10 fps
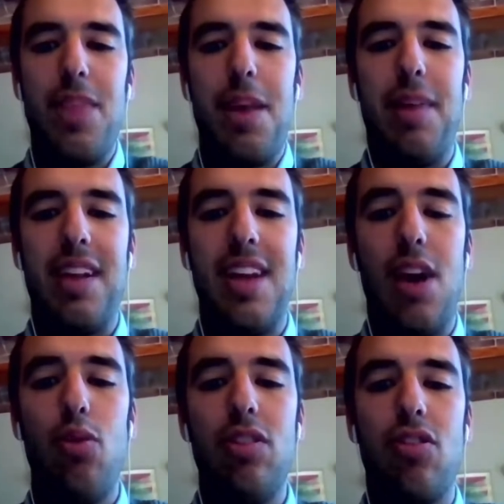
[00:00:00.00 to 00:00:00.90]
but
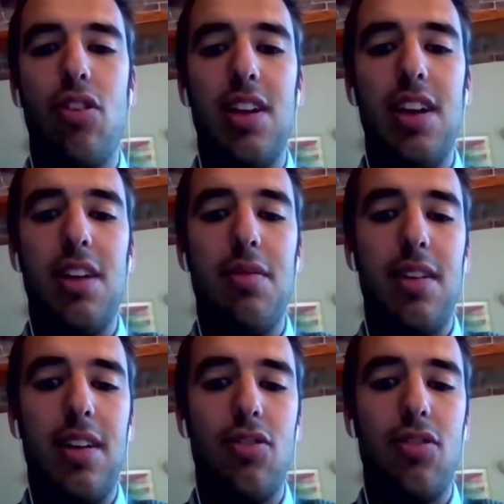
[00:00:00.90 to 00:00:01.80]
now it's going
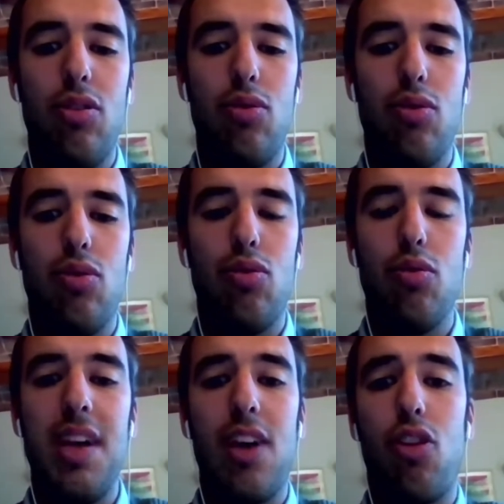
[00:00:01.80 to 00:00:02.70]
to
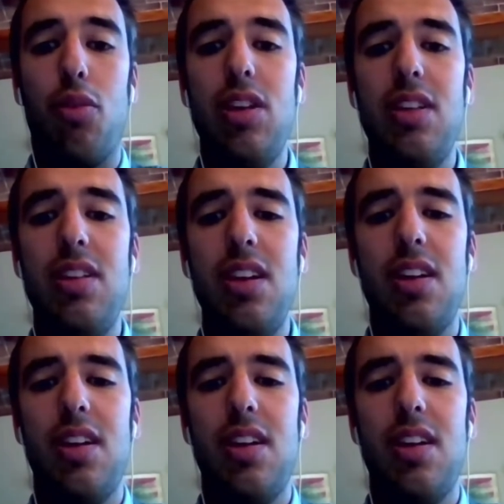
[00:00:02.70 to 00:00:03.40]
be a commodity